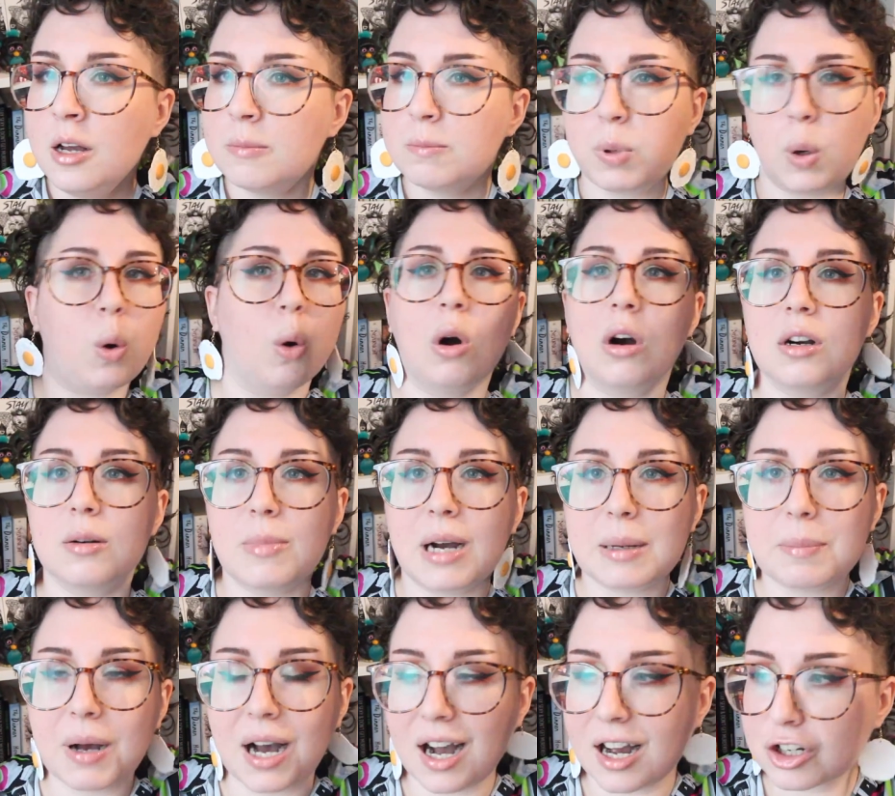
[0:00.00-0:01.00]
pour
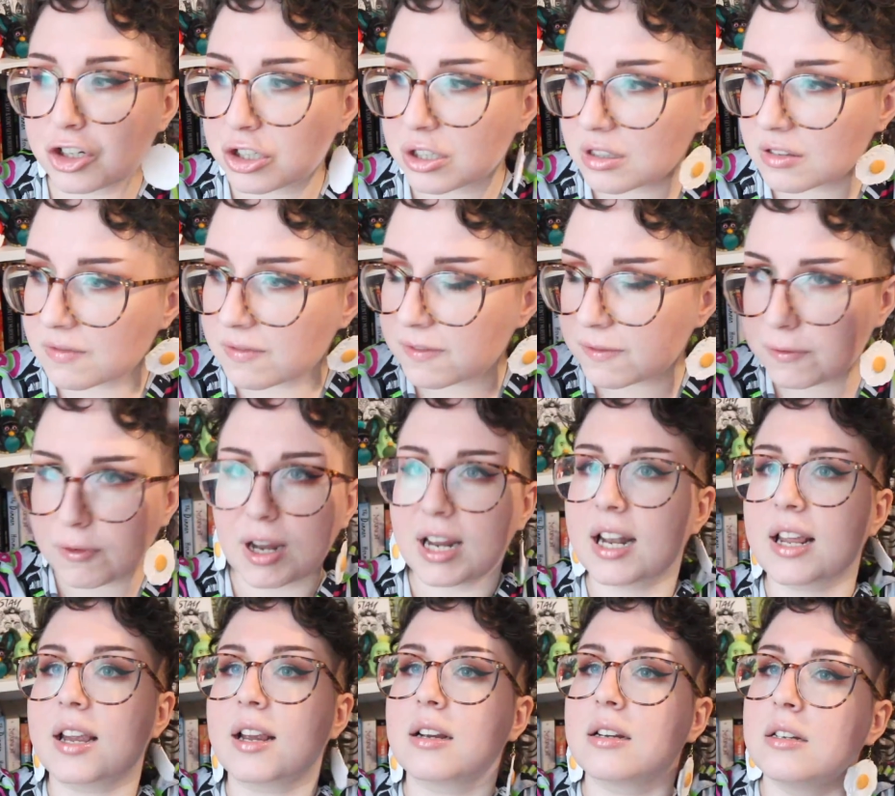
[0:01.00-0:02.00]
my passion
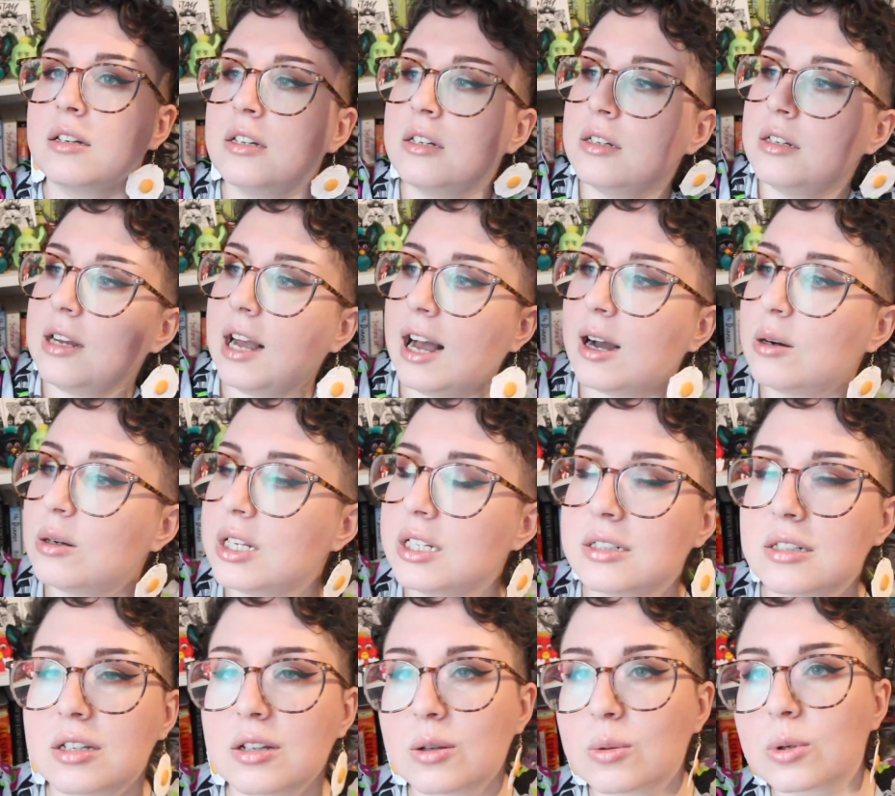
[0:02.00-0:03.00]
freely out
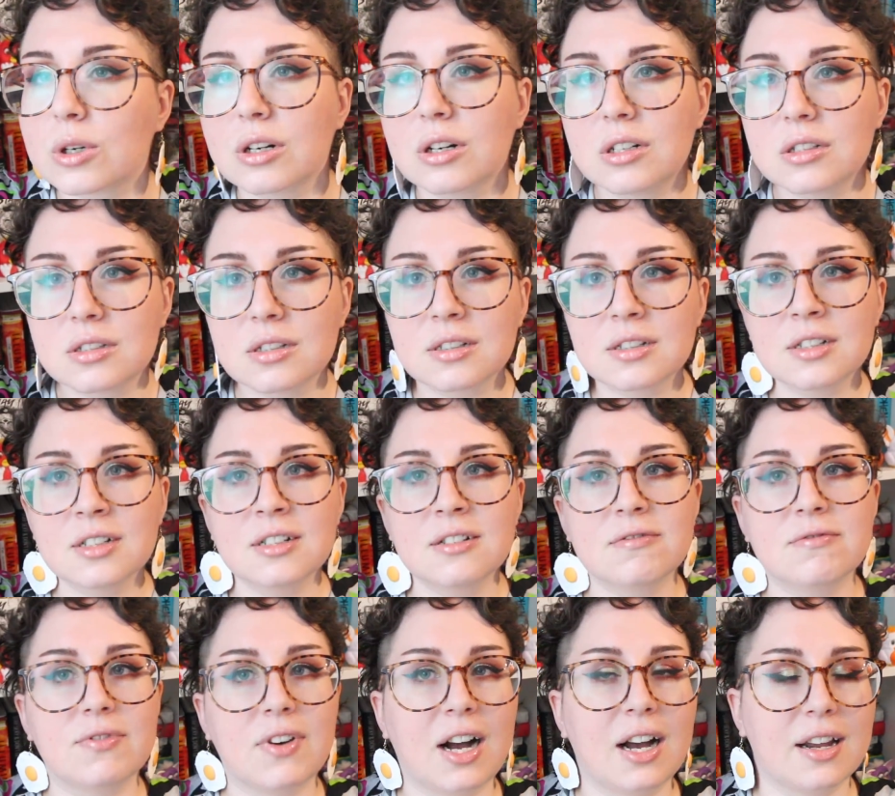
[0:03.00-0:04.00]
into the world
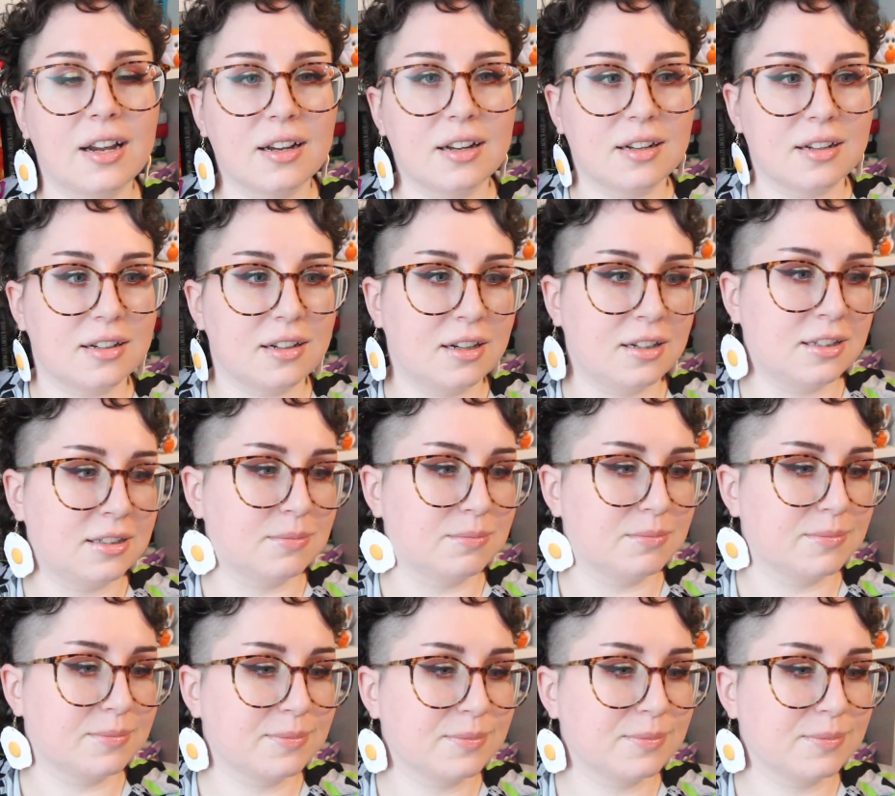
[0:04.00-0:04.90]
via